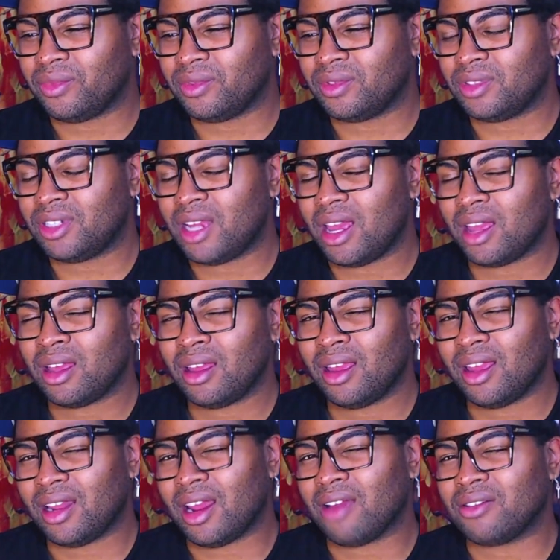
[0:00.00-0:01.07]
Cheng,
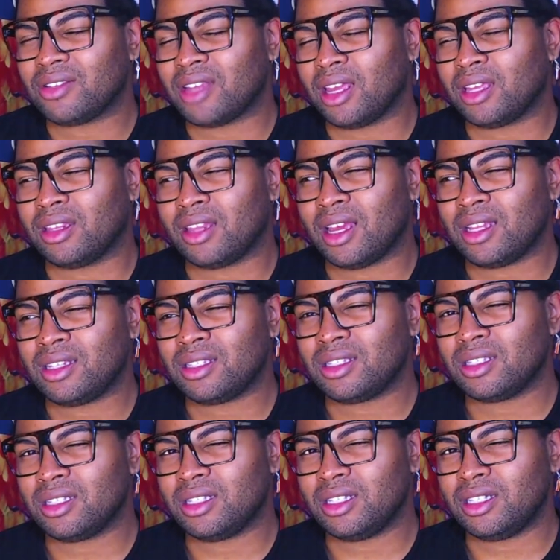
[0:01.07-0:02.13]
and I was like, that's
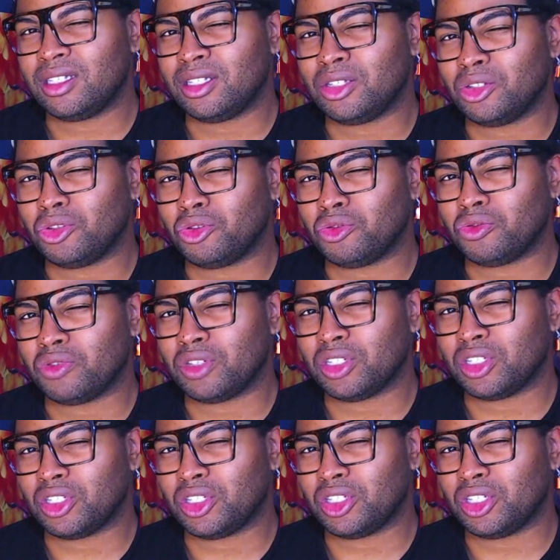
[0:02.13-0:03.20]

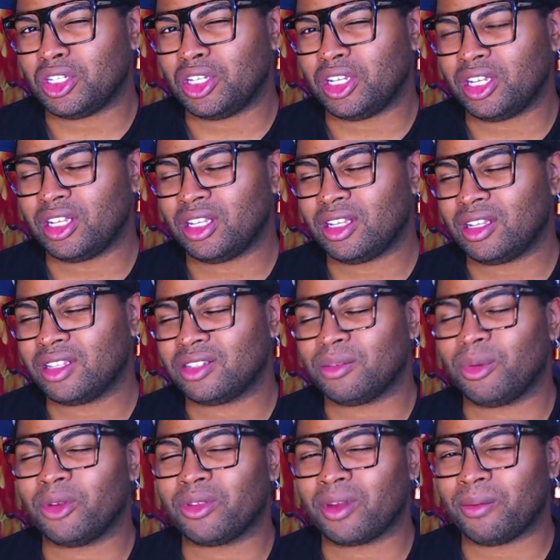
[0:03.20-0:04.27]
interesting, because they're
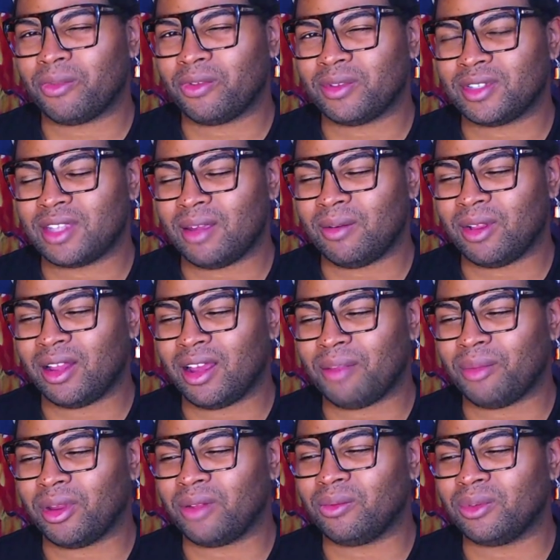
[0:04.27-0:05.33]
both coming from the same clan,
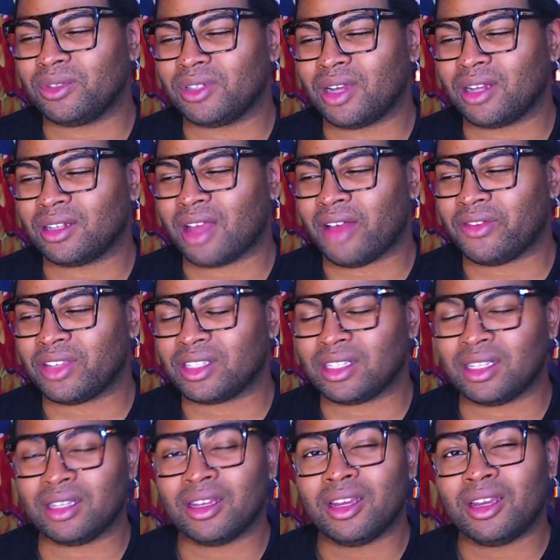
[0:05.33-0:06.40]
but Wuxian
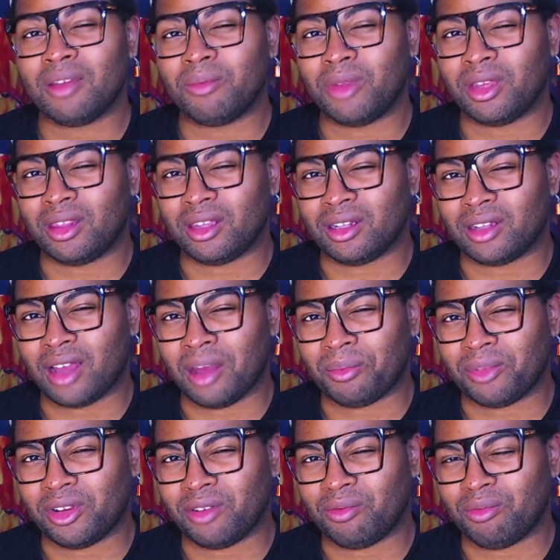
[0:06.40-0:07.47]
obviously being the
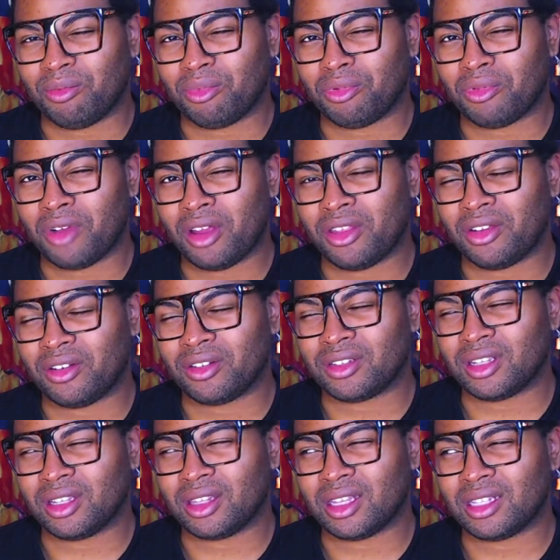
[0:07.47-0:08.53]
adopted brother, it's
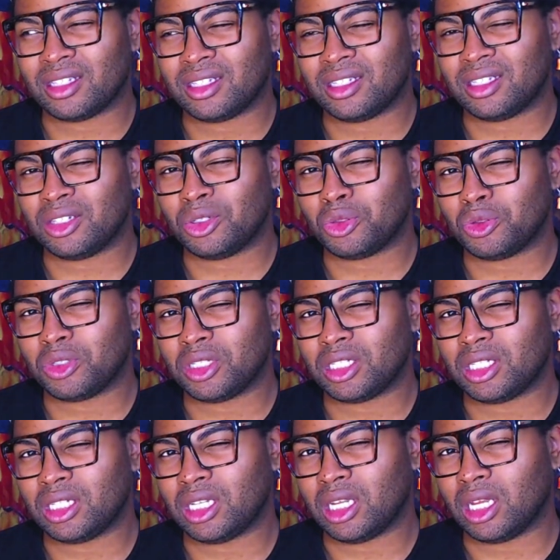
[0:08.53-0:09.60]
like, that's an
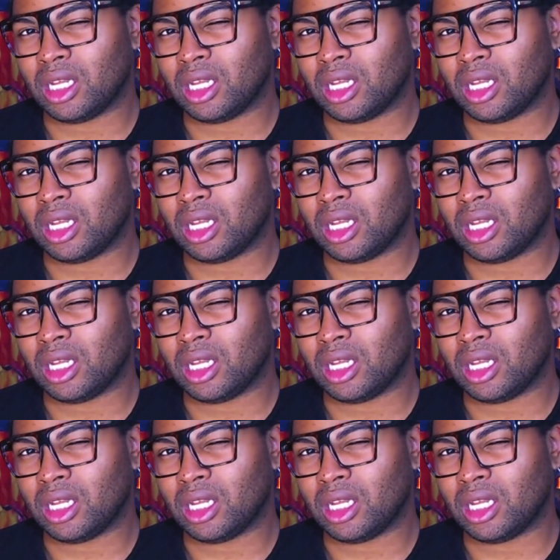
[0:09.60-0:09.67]
interesting,